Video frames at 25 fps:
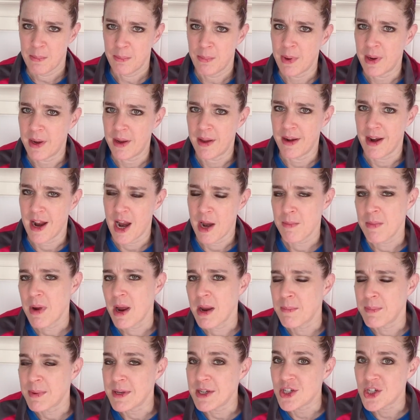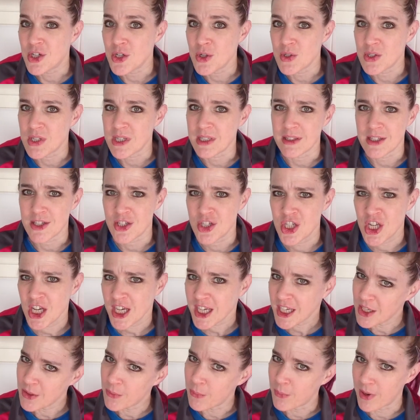But I might be choosing the
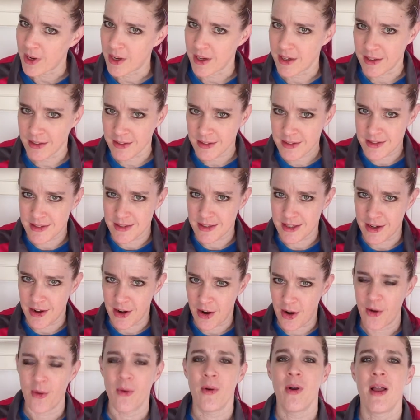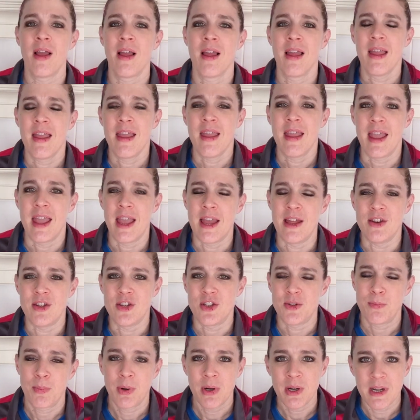chicken wings, you know, and
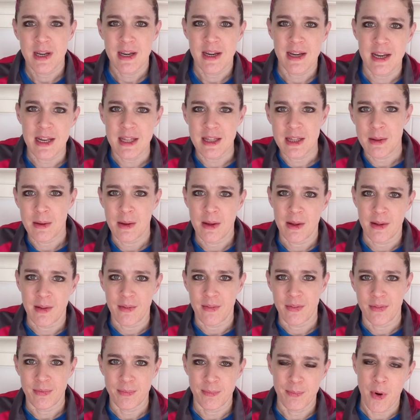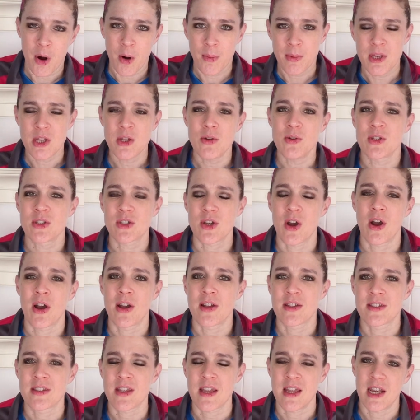putting it in the barbecue
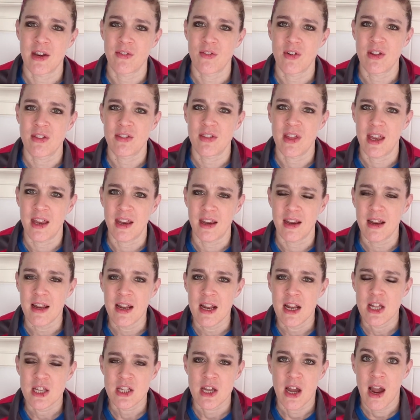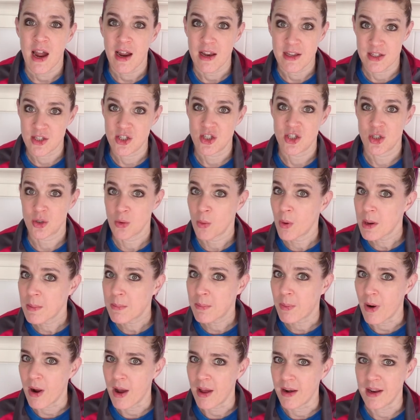sauce and everything. It's a soy
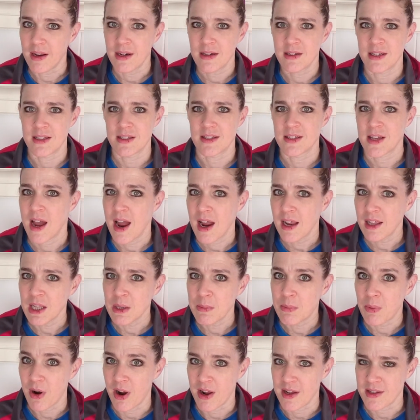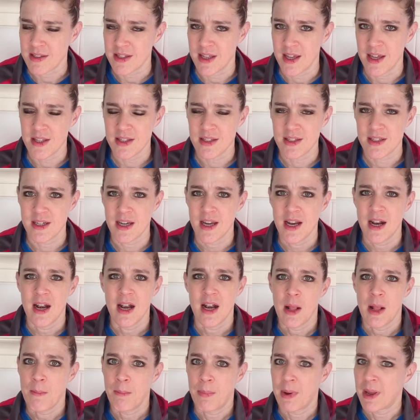product. It's highly processed.
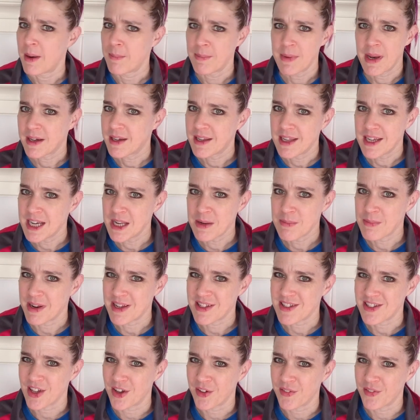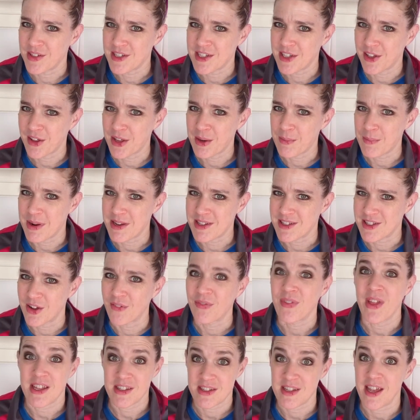But I'm not kidding myself and telling
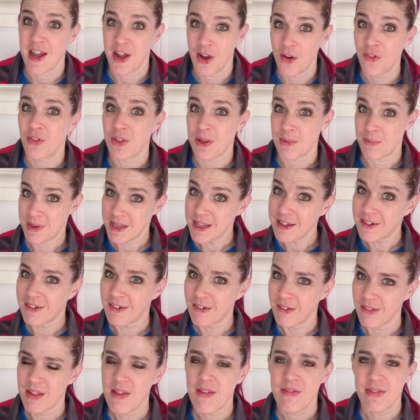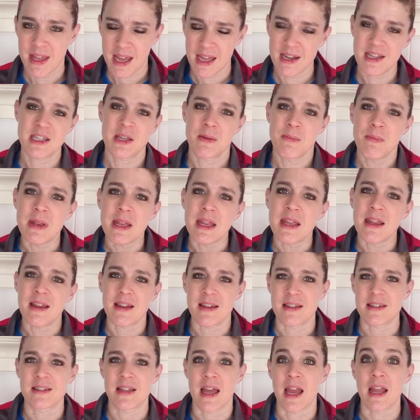myself that's a healthy meal. That, to me,
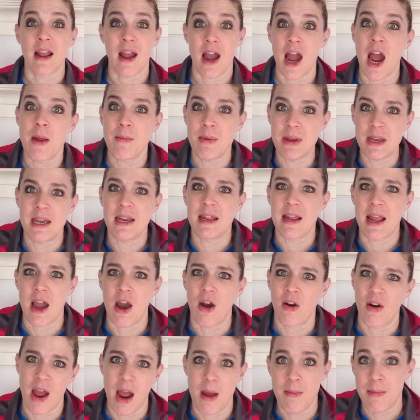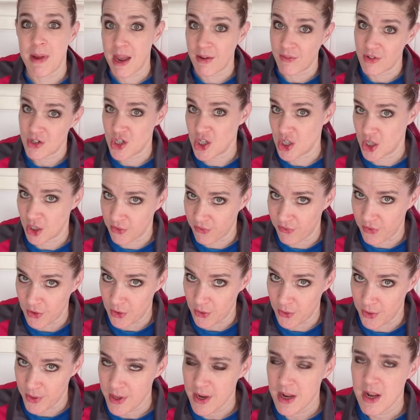is like I'm eating out. I'm having junk
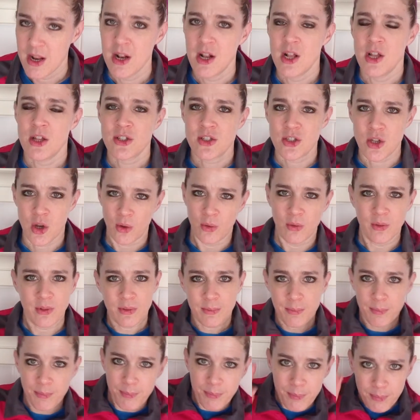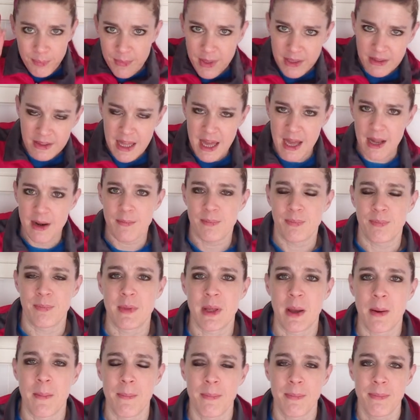food. So let that,
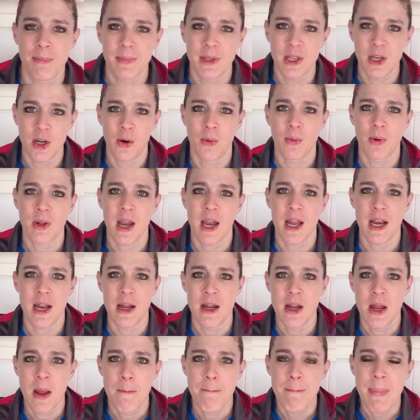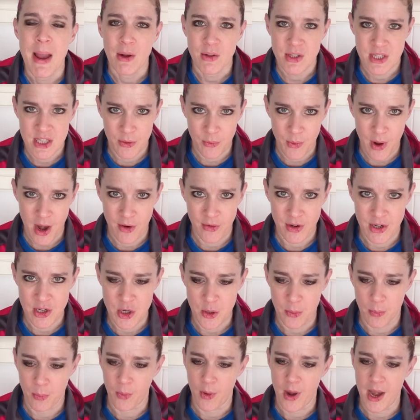um, you know, kind of bounce around in
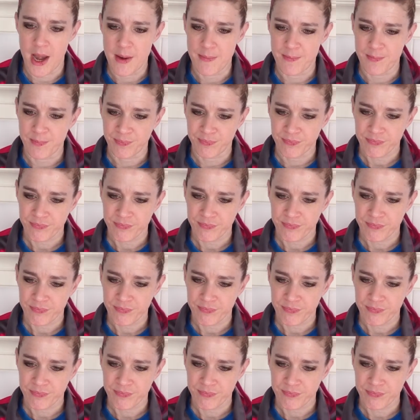your brain.